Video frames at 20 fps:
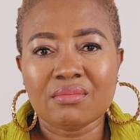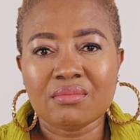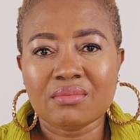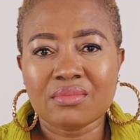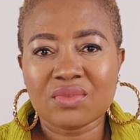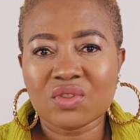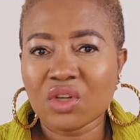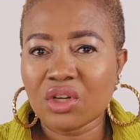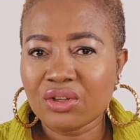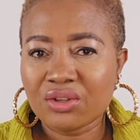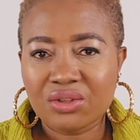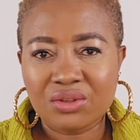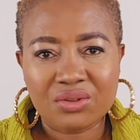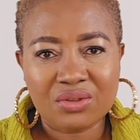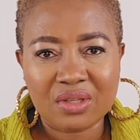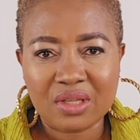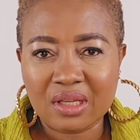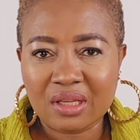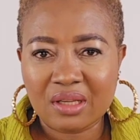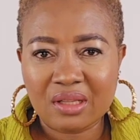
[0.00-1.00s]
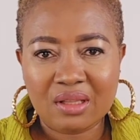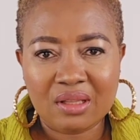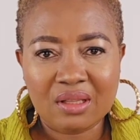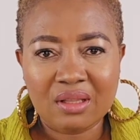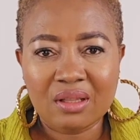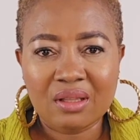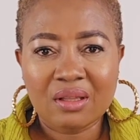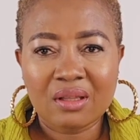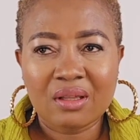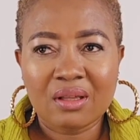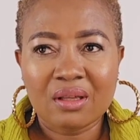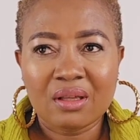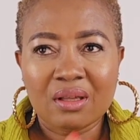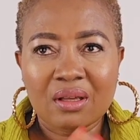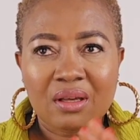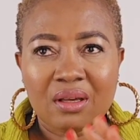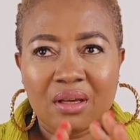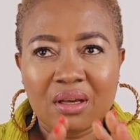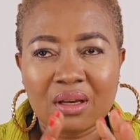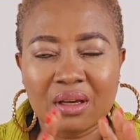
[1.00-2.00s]
don't use any
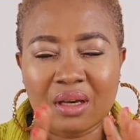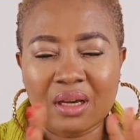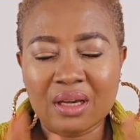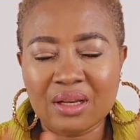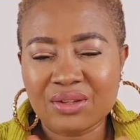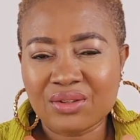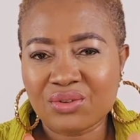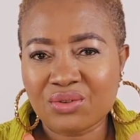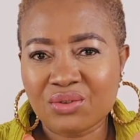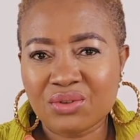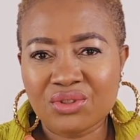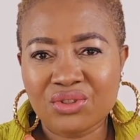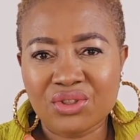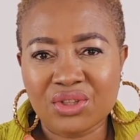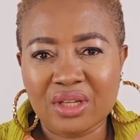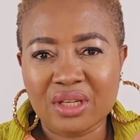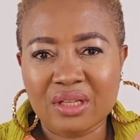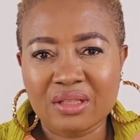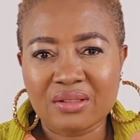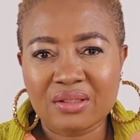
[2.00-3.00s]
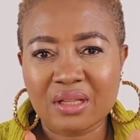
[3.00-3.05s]
astringent,